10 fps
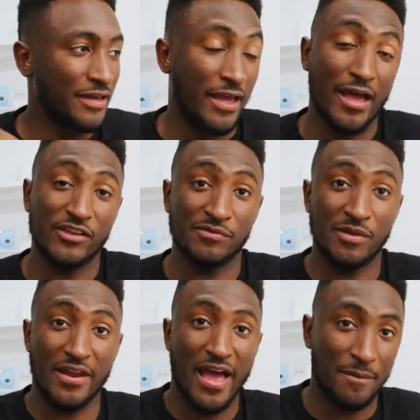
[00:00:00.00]
has
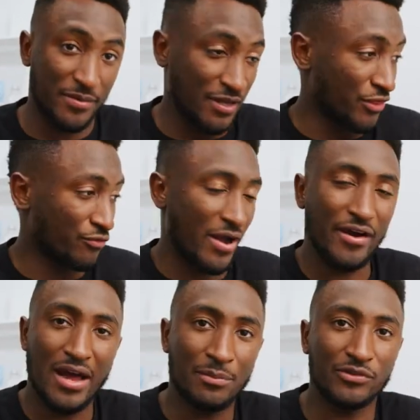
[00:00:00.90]
been happening
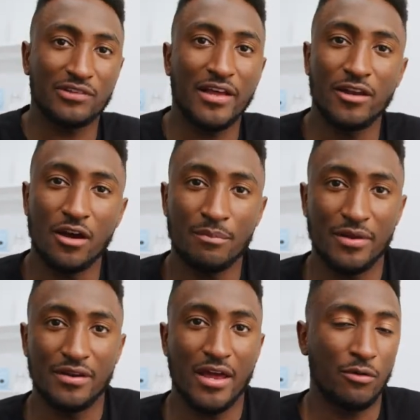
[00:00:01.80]
throughout Apple's lineup,
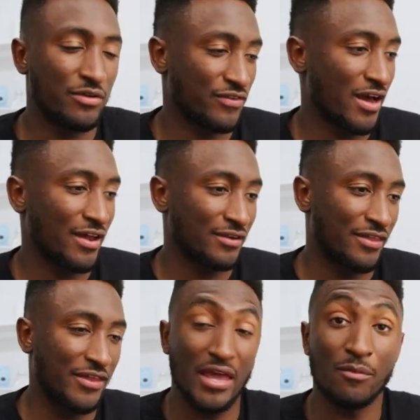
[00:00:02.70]
and now we've got
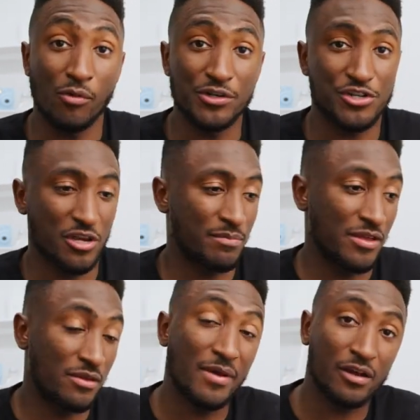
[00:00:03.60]
the M1 chip
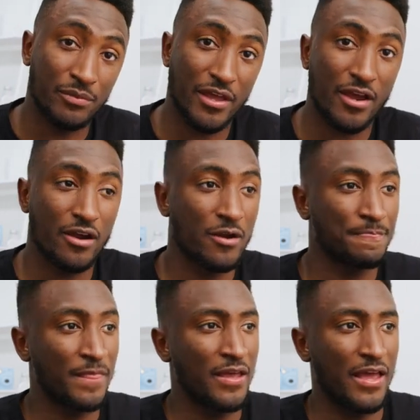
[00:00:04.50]
in the MacBook Air
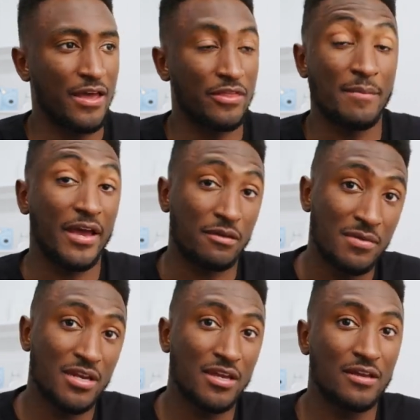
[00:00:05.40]
and the Mac
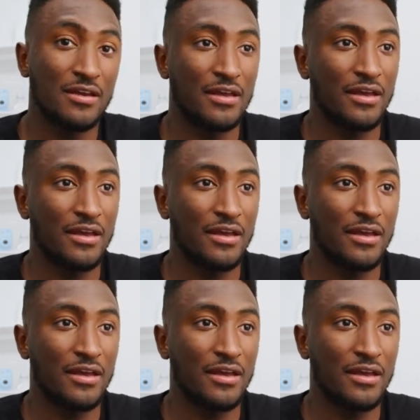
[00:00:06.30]
Mini